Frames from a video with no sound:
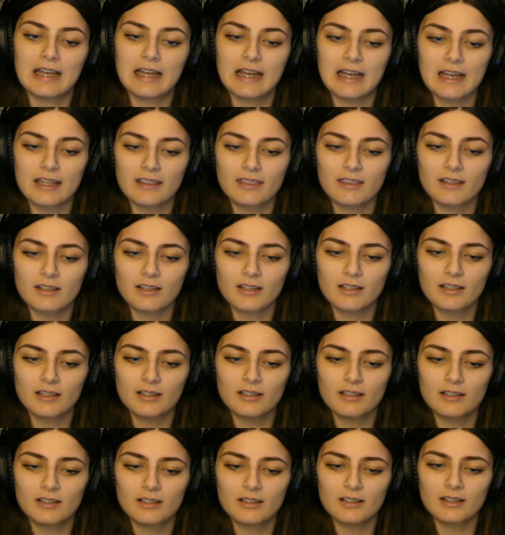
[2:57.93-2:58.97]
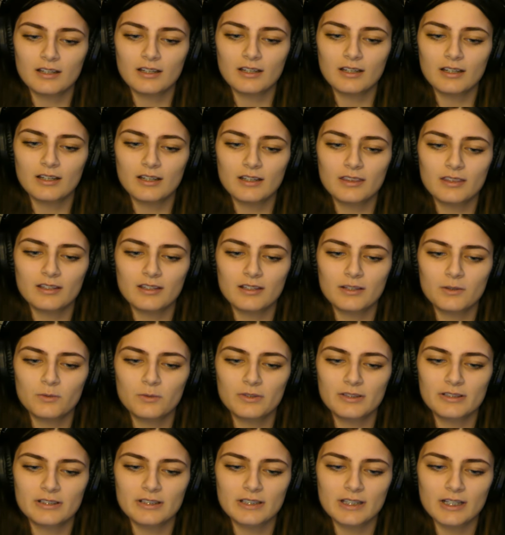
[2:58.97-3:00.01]
I thought he
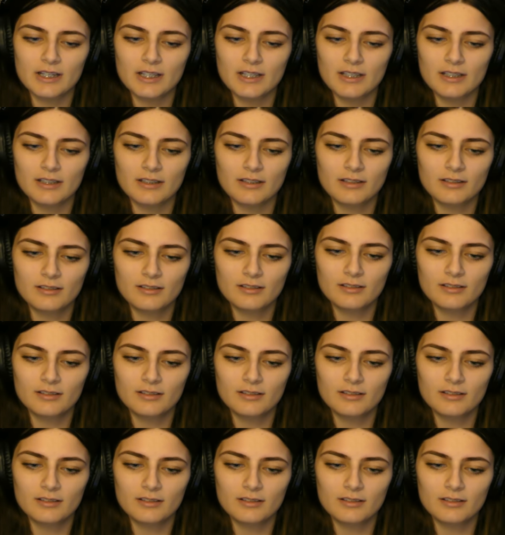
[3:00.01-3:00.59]
was dead.